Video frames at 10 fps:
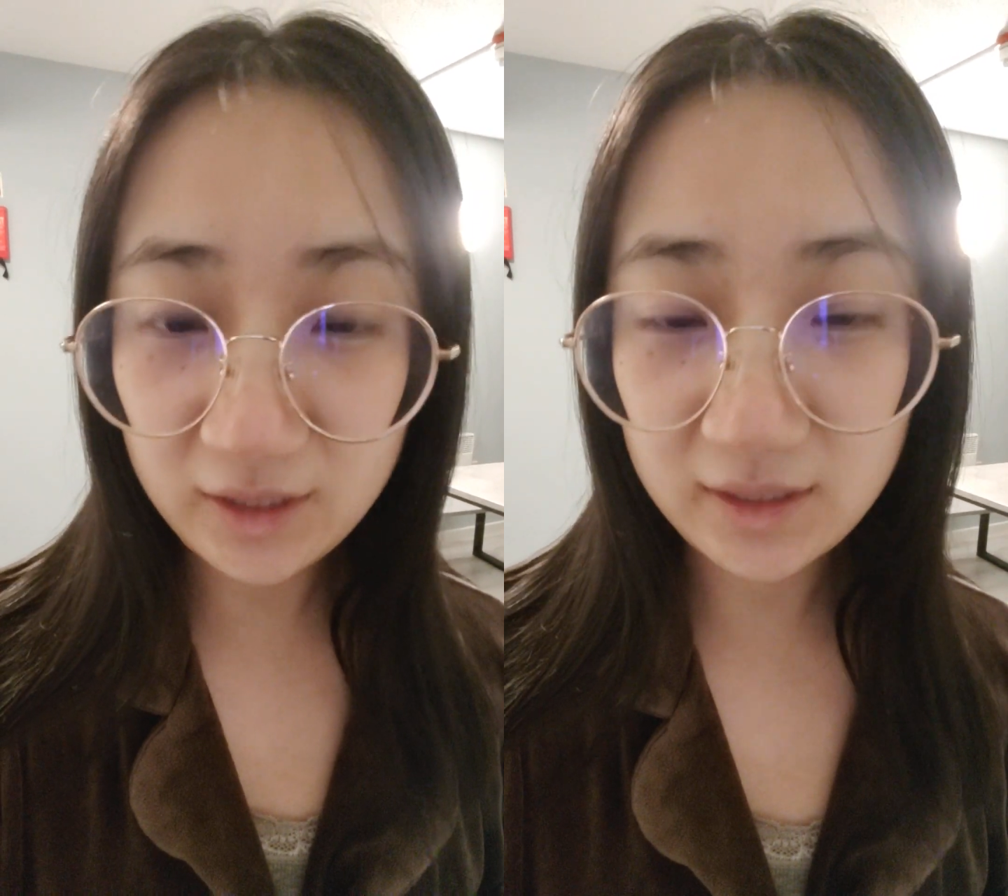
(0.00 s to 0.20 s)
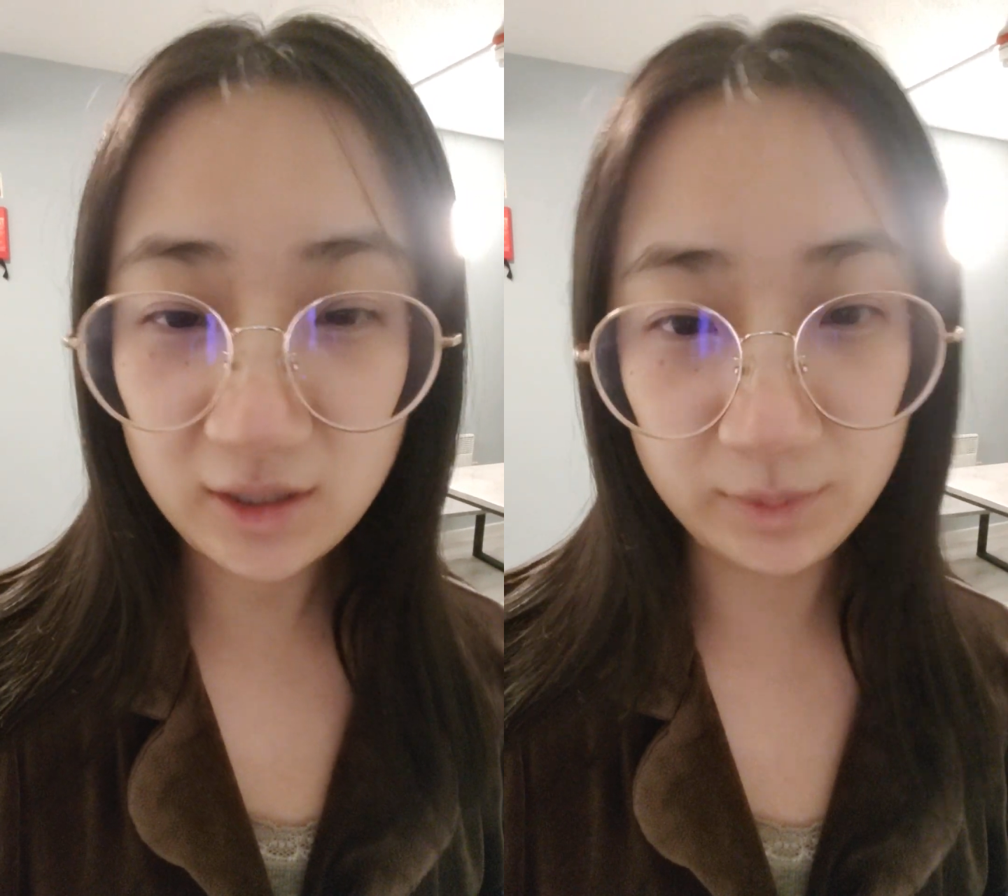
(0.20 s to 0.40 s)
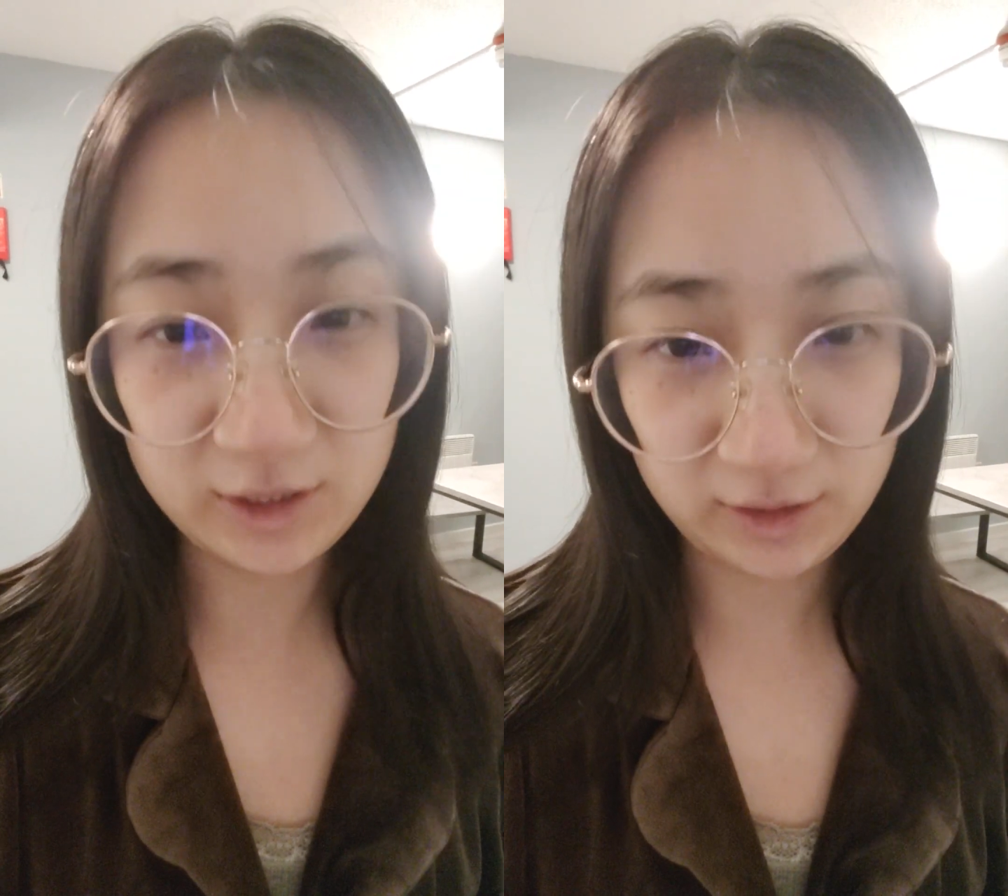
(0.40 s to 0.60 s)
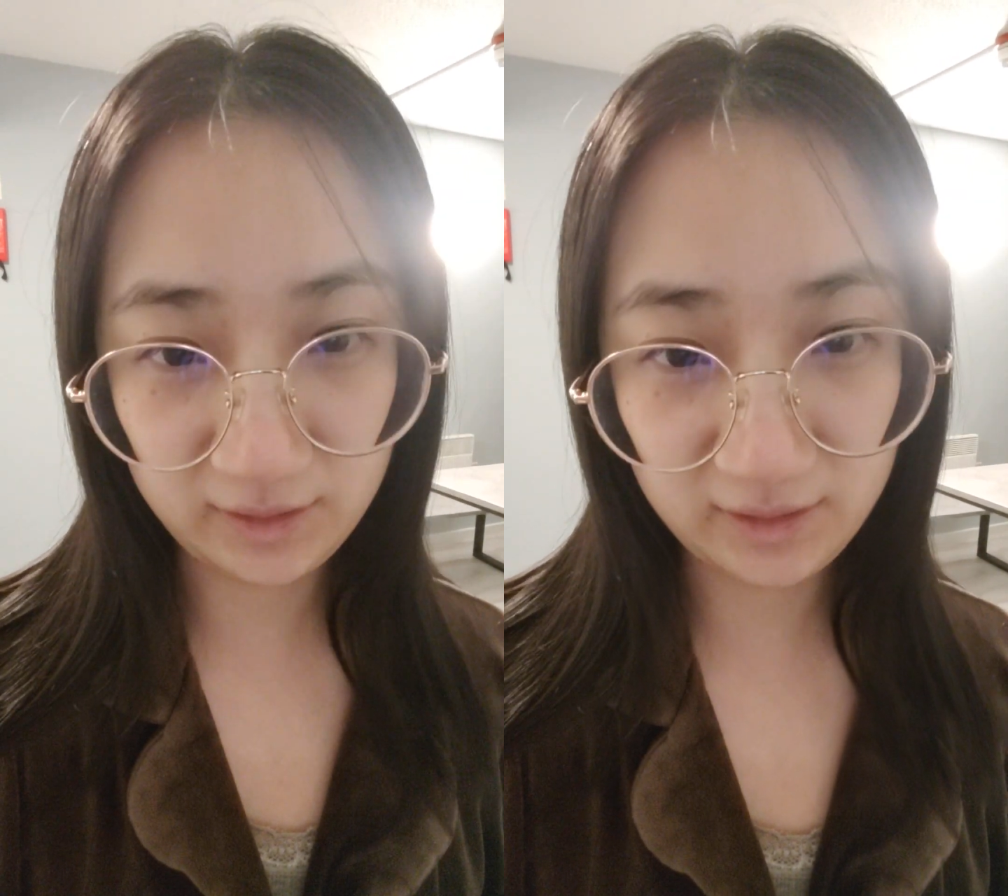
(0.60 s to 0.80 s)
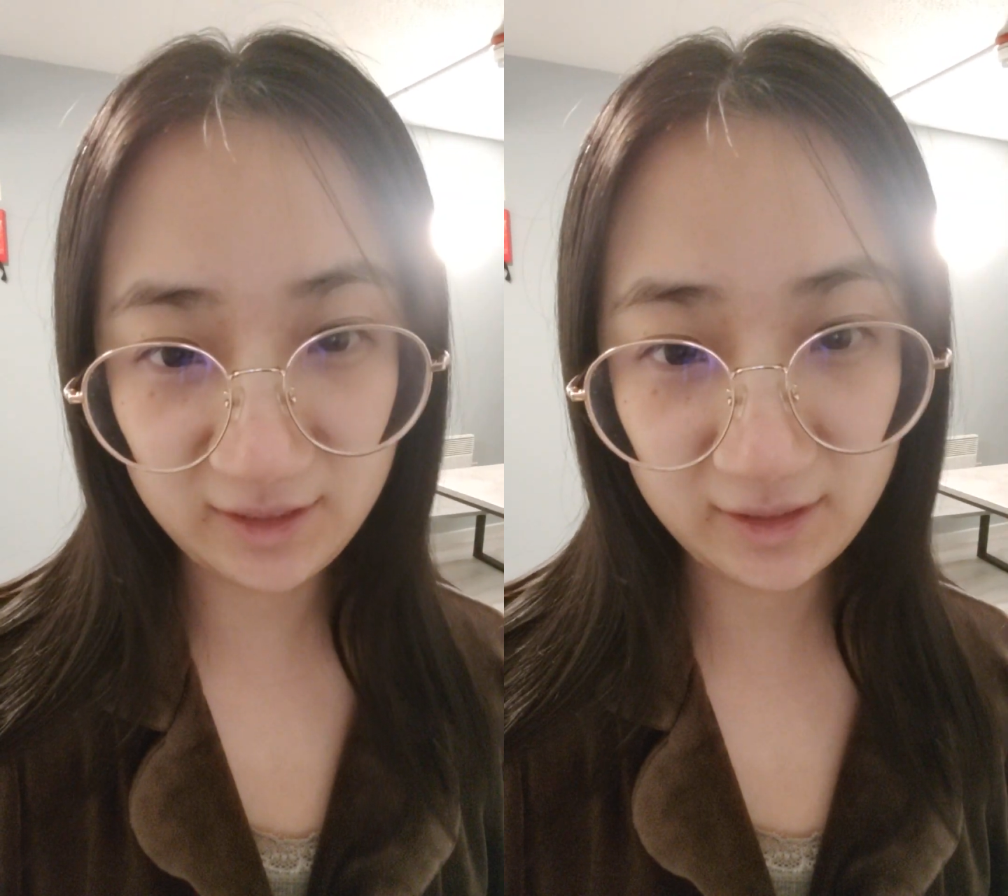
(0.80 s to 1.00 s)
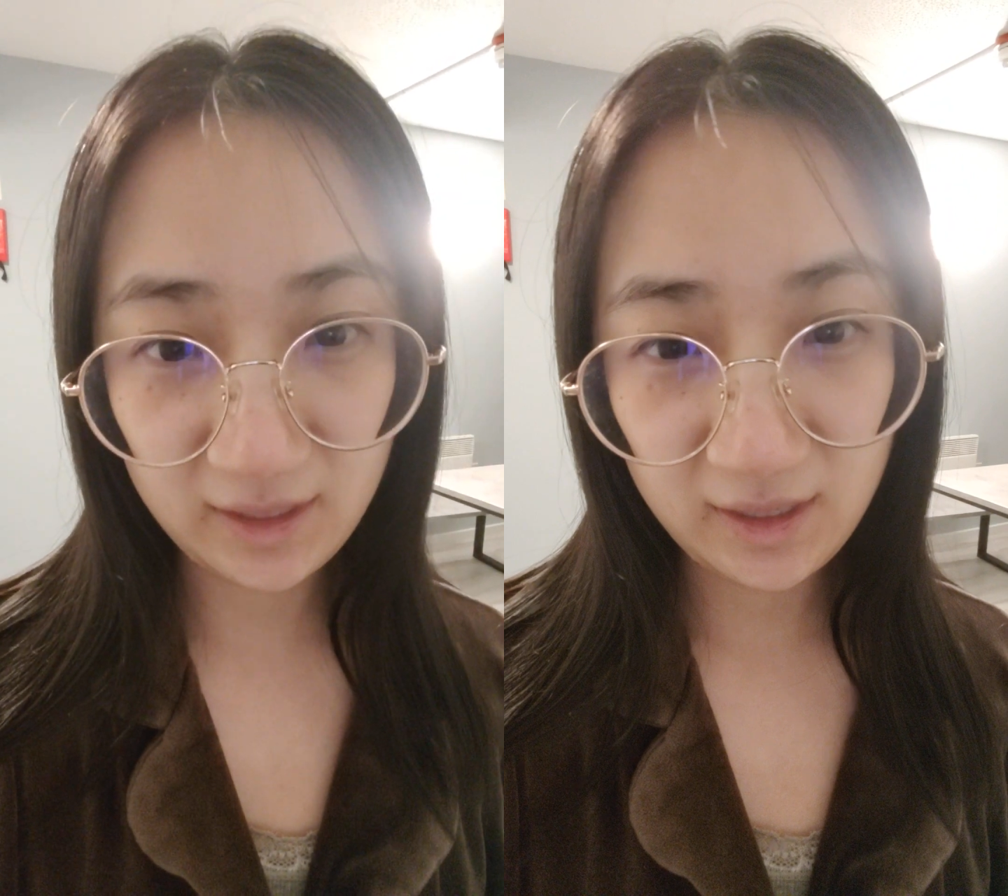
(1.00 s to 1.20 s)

other options